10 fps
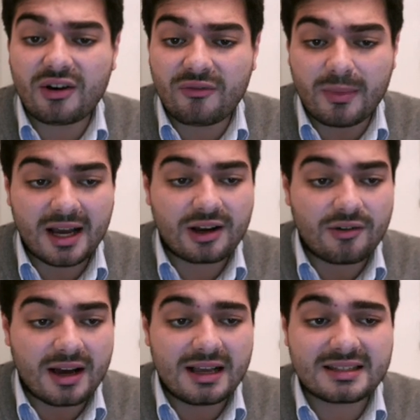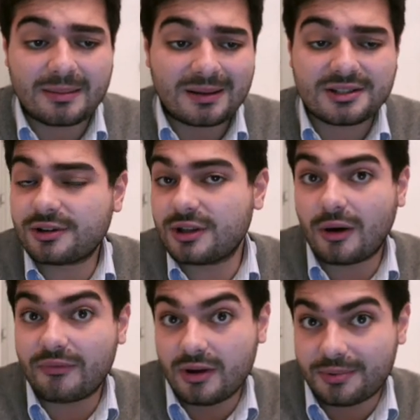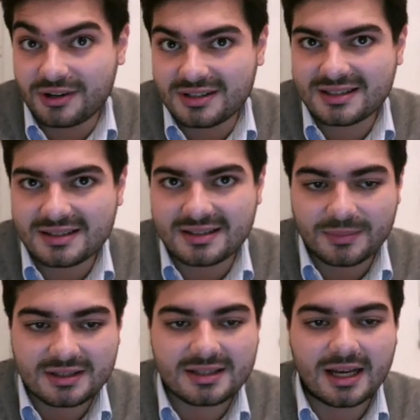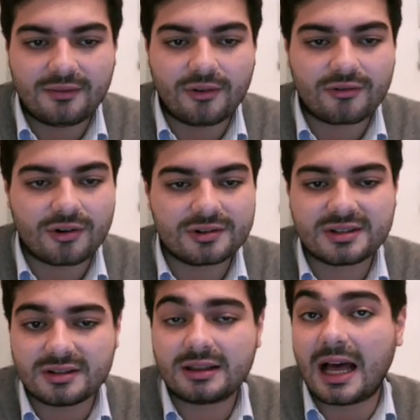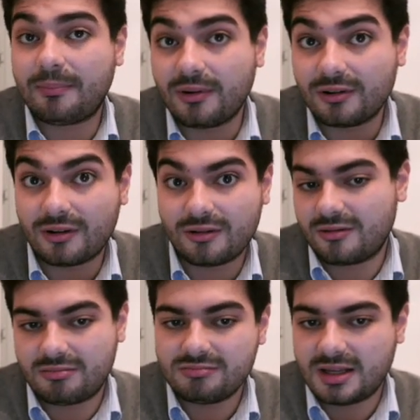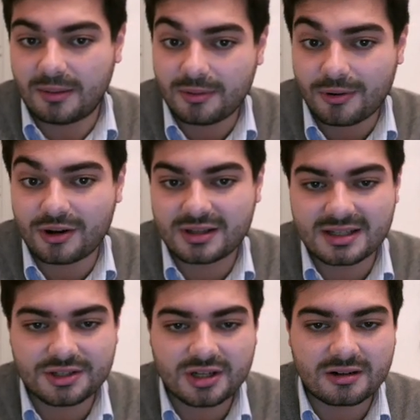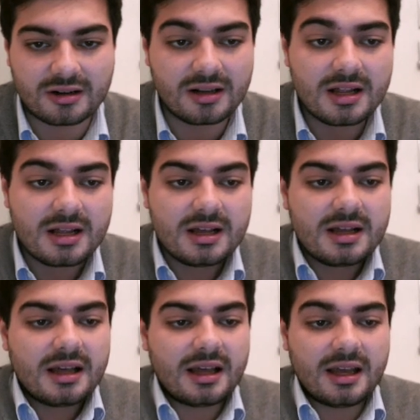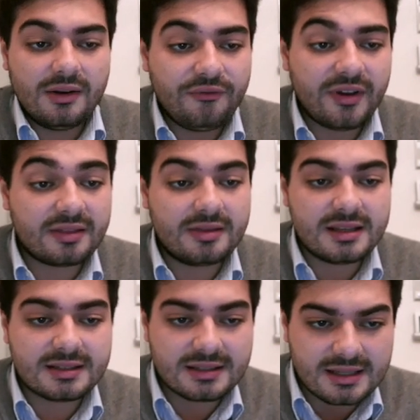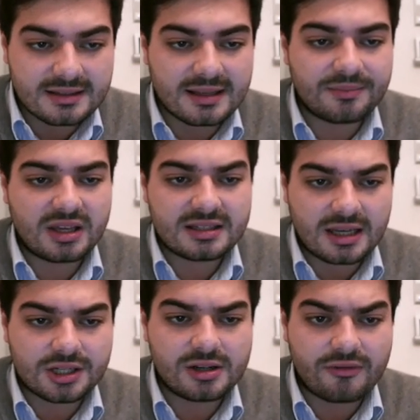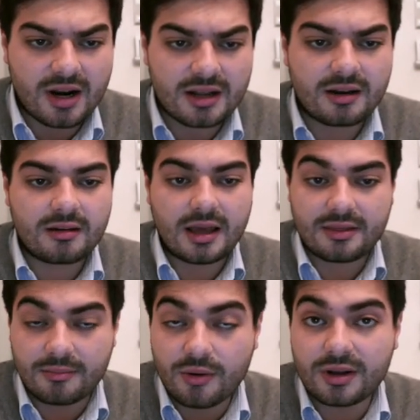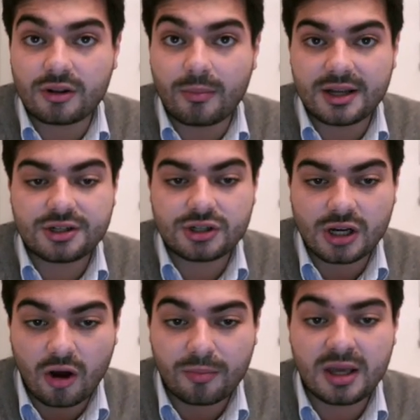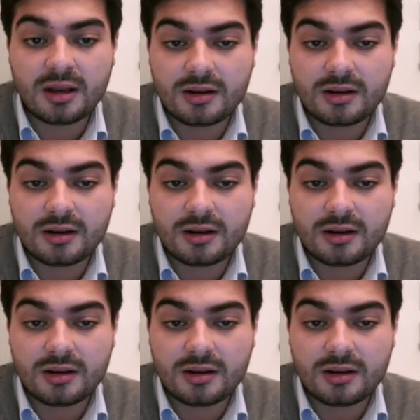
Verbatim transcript: of macOS and I'm talking of the operating system itself of course not Apple or the Apple products in general. Uh, in fact, this system is actually running at the moment on my Xiaomi